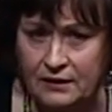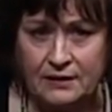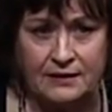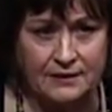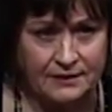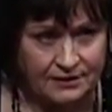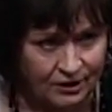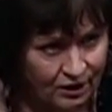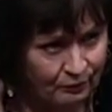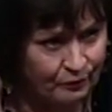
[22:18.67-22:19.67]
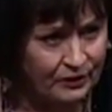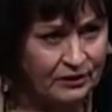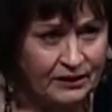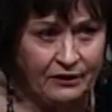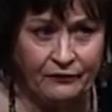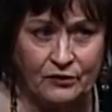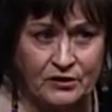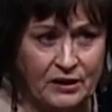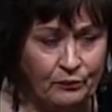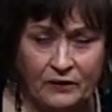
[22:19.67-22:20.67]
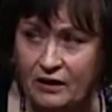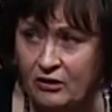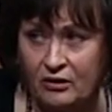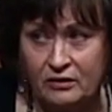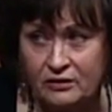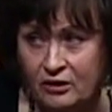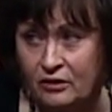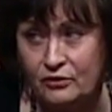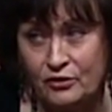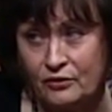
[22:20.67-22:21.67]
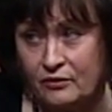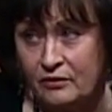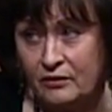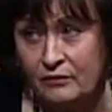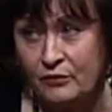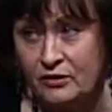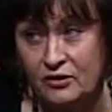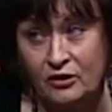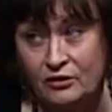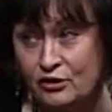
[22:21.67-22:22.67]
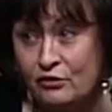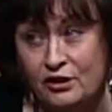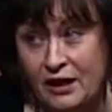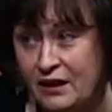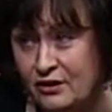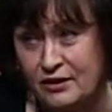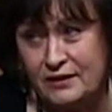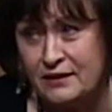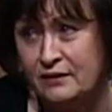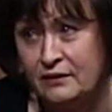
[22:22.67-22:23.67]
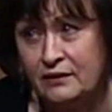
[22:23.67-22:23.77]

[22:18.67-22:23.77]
Stop building for something called culture, because culture changes.